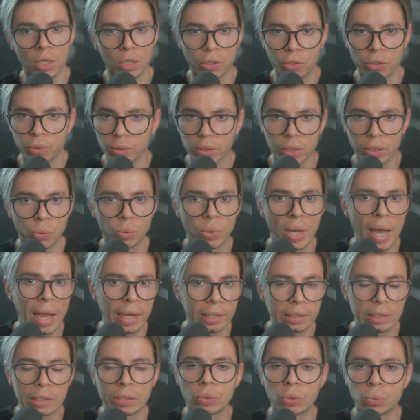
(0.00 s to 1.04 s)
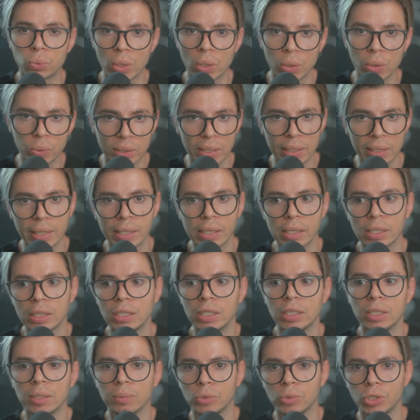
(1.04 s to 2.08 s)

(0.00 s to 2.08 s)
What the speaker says: currently reacting to Road to Kingdom,